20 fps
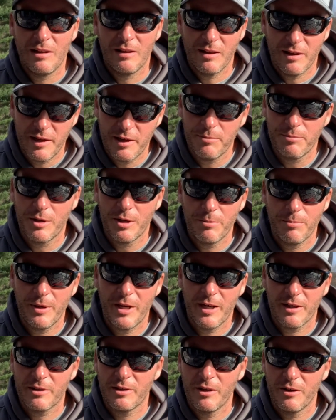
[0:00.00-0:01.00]
Let them get
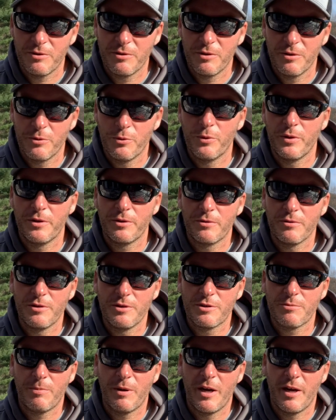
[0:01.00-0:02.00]
back down to their
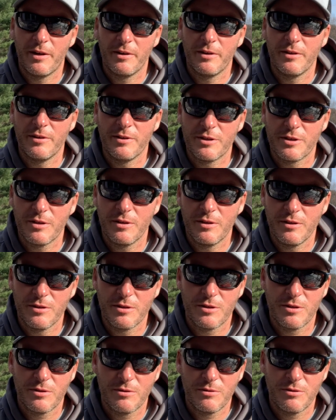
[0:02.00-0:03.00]
wintering spot
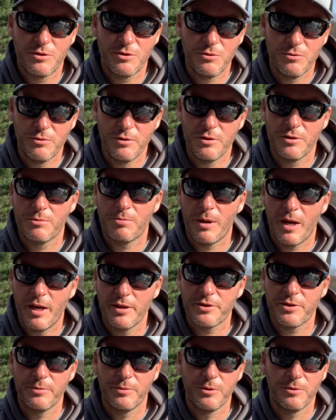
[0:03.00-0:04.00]
as soon as
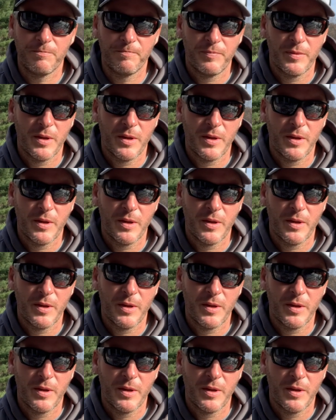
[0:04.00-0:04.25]
possible.